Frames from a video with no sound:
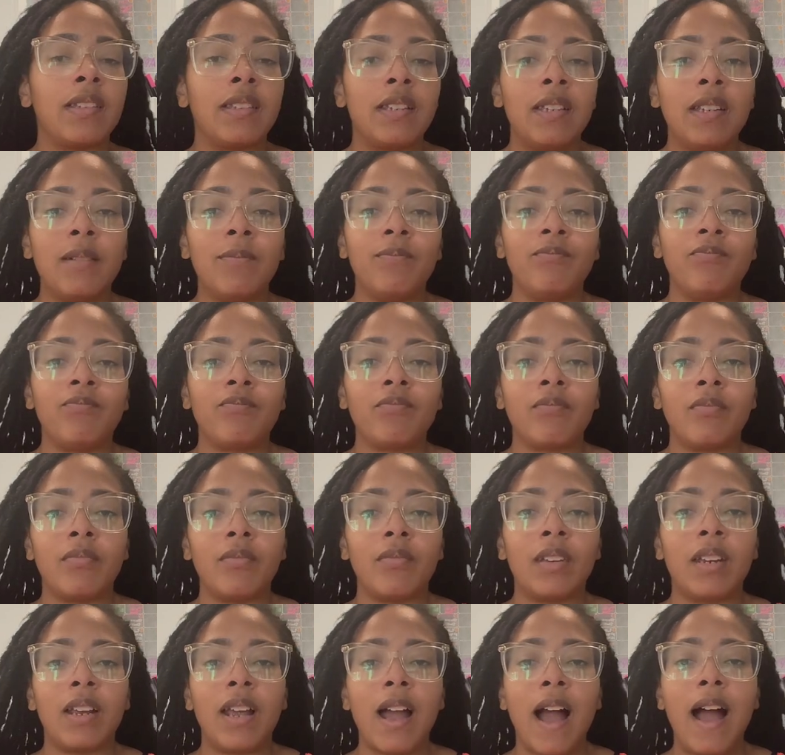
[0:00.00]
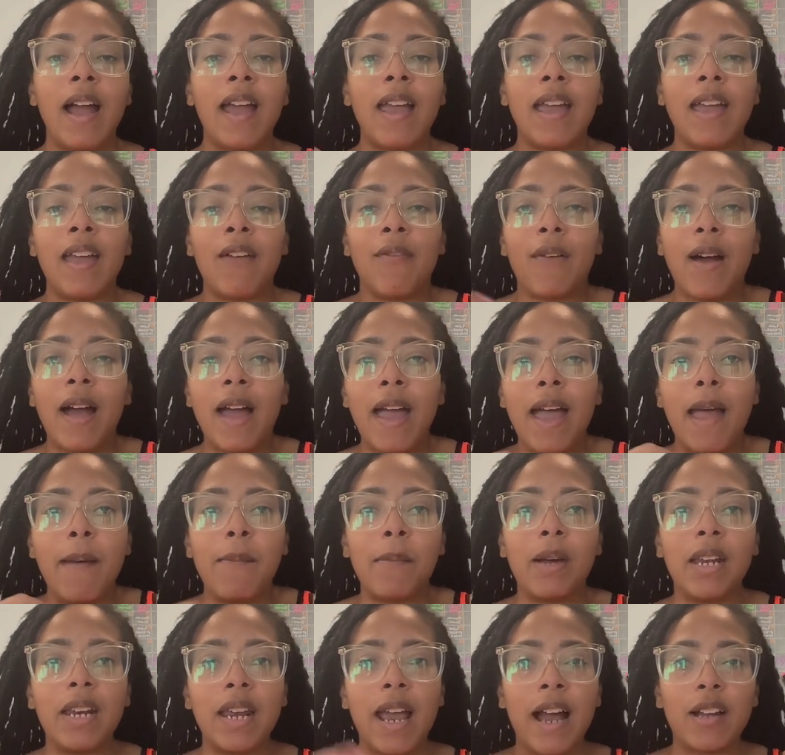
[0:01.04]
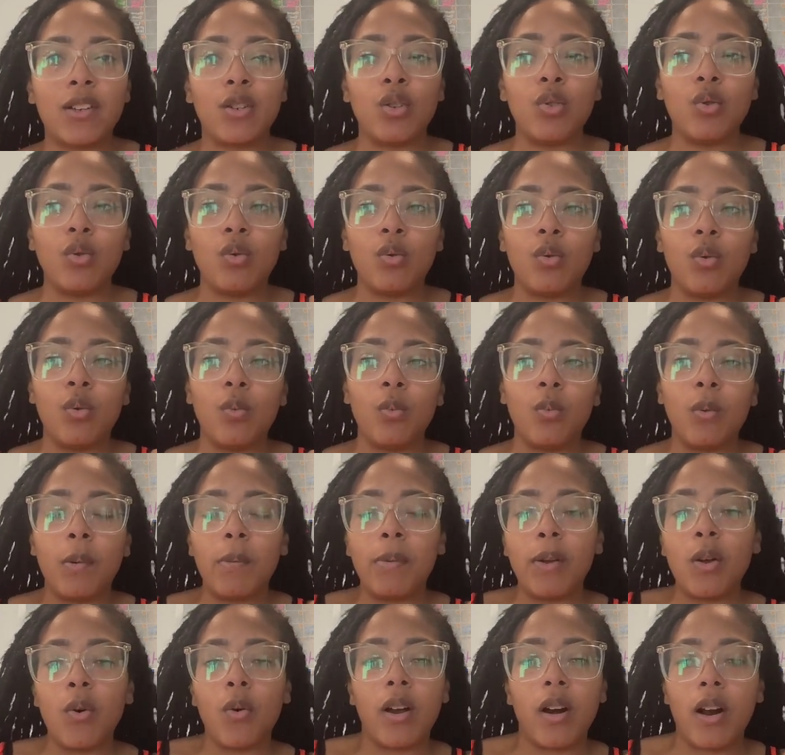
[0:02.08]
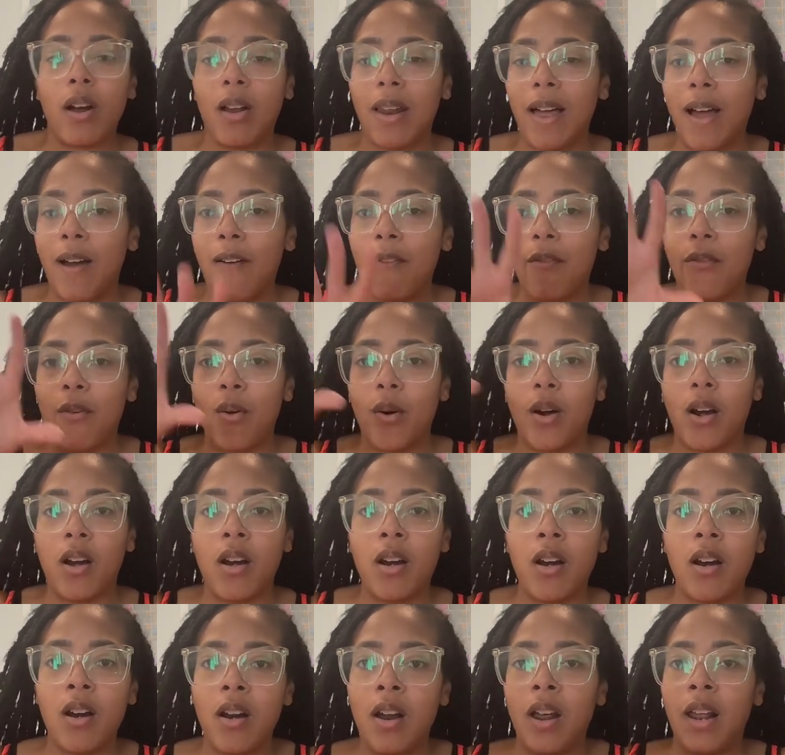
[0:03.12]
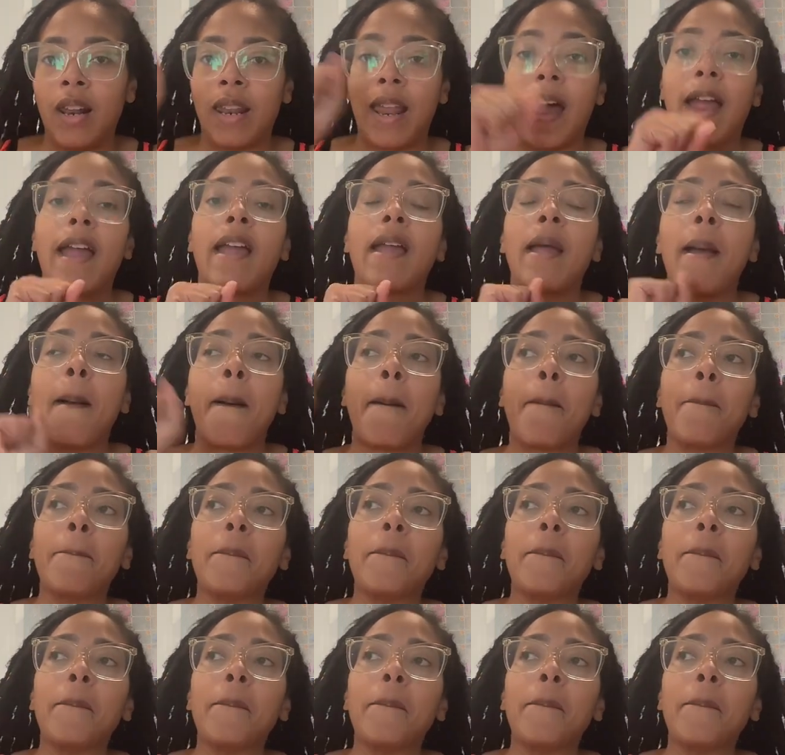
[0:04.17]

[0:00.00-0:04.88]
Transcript: See, if I had money, I too would be going all out for like